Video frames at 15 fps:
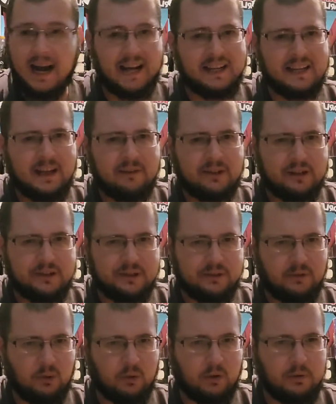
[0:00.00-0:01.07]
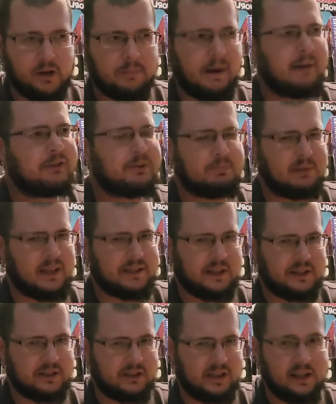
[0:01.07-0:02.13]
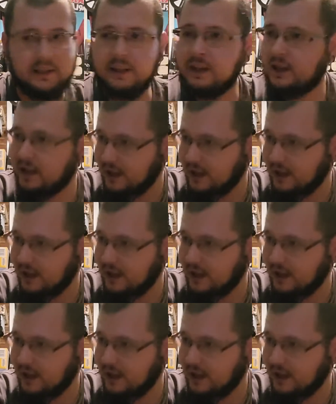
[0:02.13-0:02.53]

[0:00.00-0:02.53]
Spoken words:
didn't have an N64 growing up. I was a PlayStation kid.